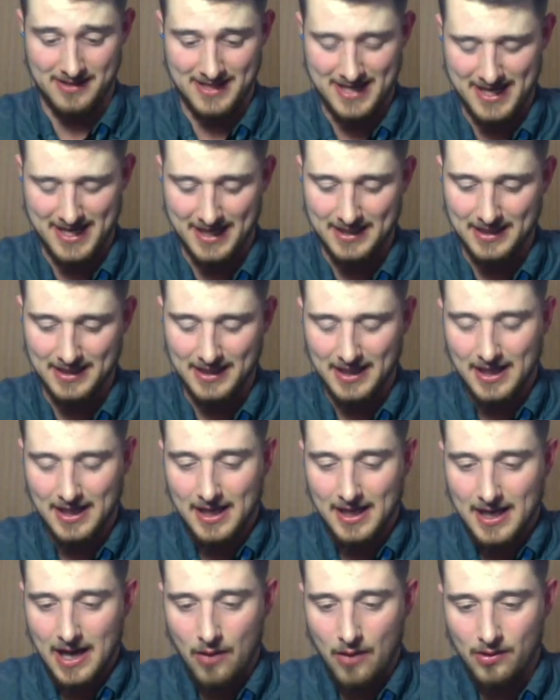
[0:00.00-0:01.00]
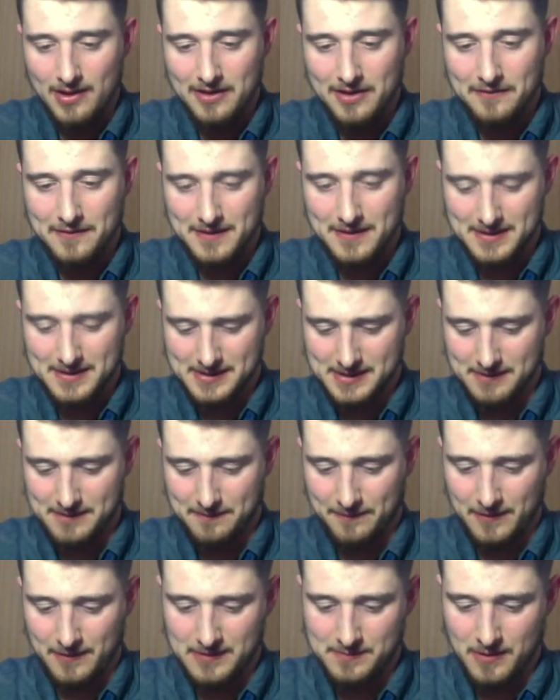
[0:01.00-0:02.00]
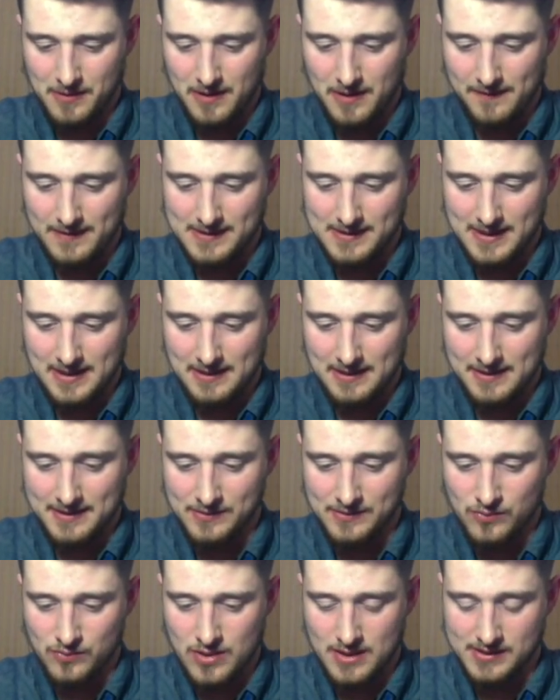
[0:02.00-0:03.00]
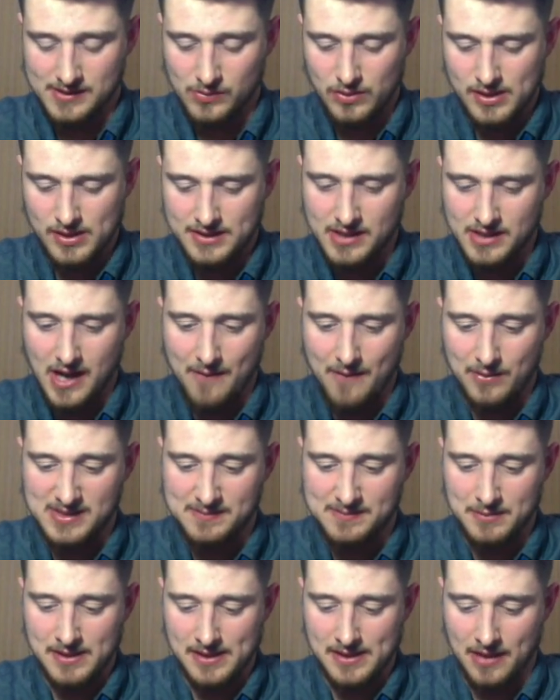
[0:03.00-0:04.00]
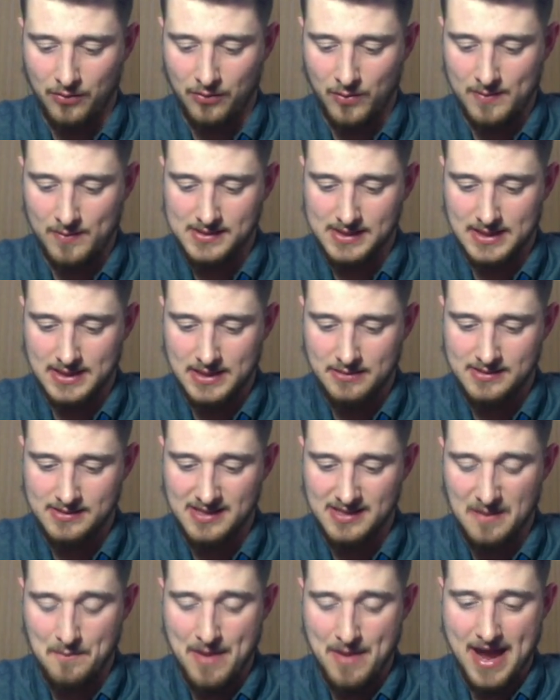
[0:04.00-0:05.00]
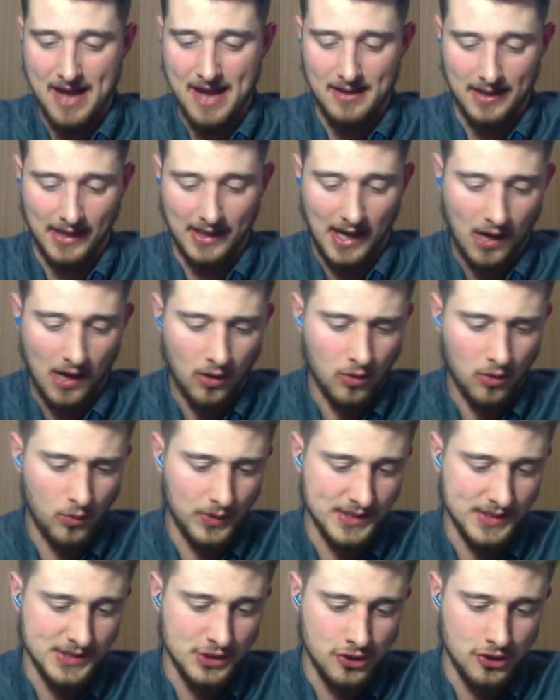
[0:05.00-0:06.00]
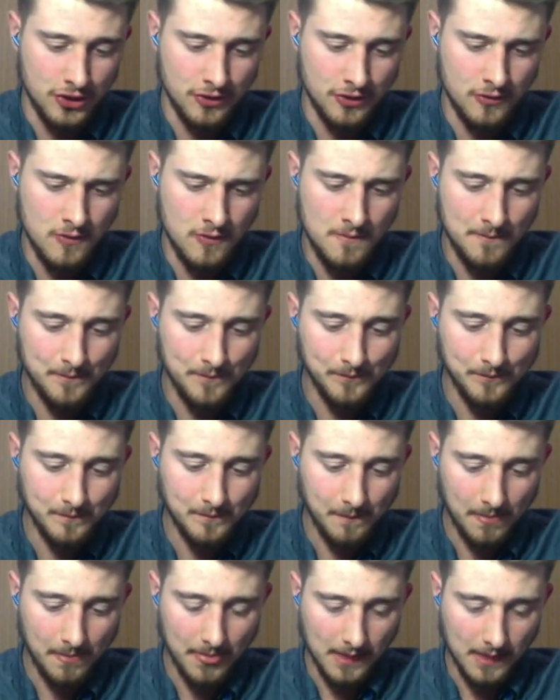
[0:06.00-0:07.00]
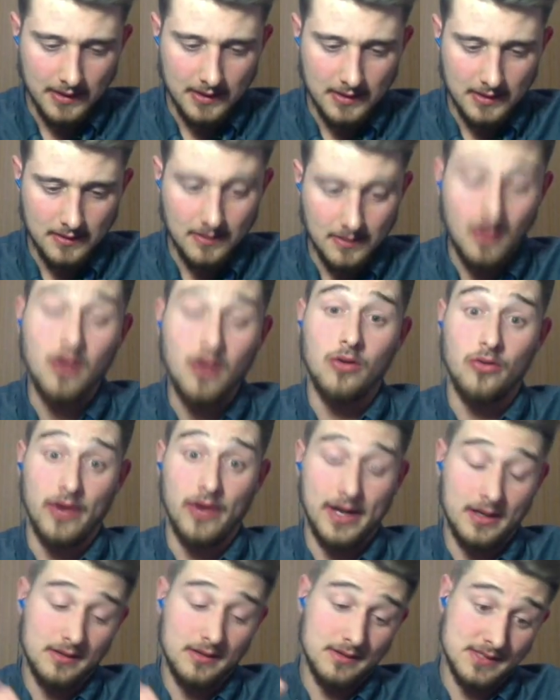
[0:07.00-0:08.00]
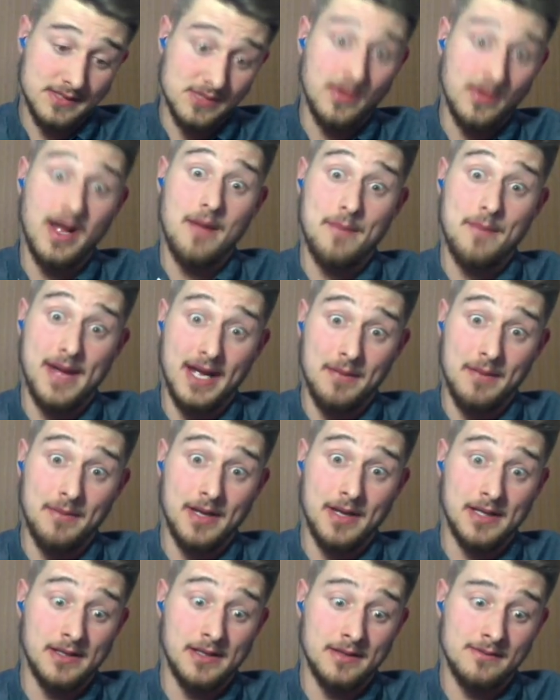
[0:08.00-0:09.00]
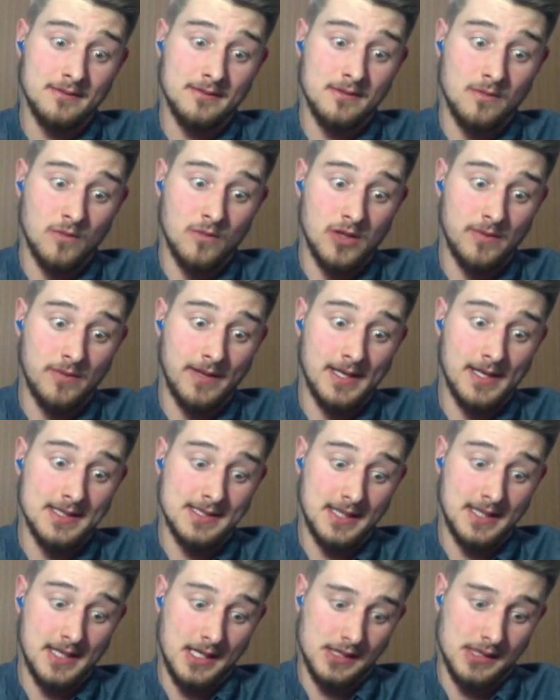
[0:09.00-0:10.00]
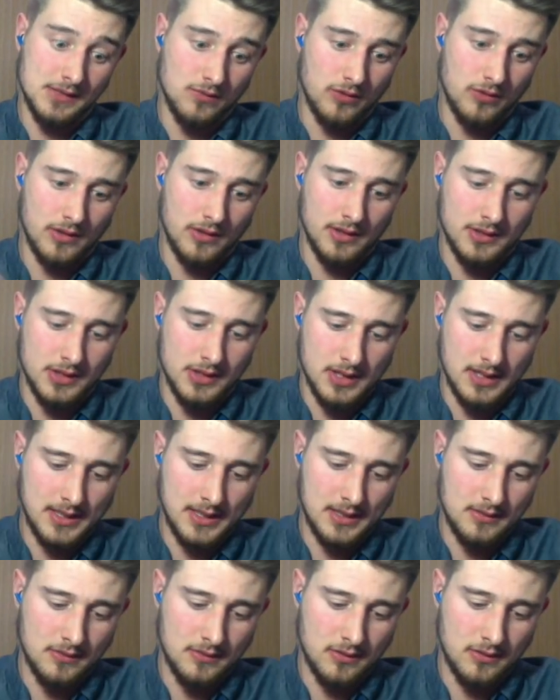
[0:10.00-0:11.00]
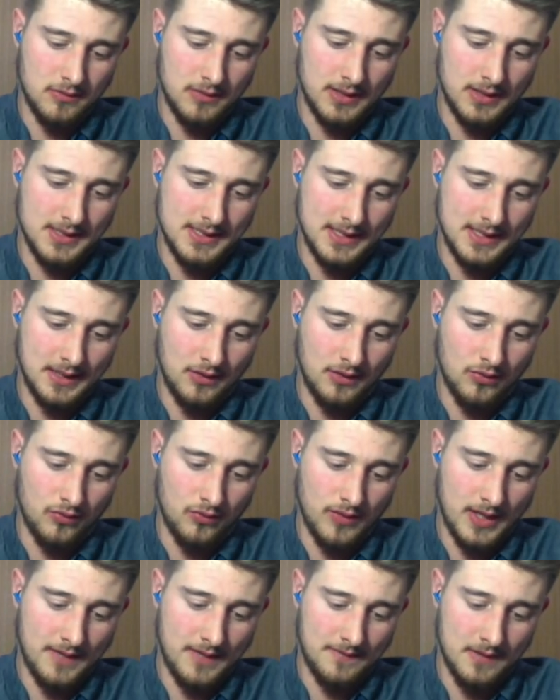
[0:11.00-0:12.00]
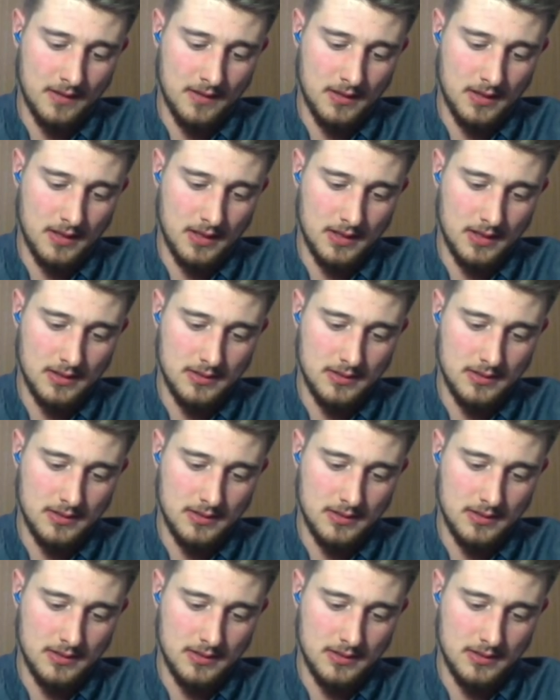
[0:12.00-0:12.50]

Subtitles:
that. I wonder if his first part of it's Alan as well. So we're going to start off by splitting the Three Musketeers in the back like I always do. Oh, great. So we got Mega Minion. What are we going to see next? Royal Giant? Oh, no, we're going to see a Graveyard.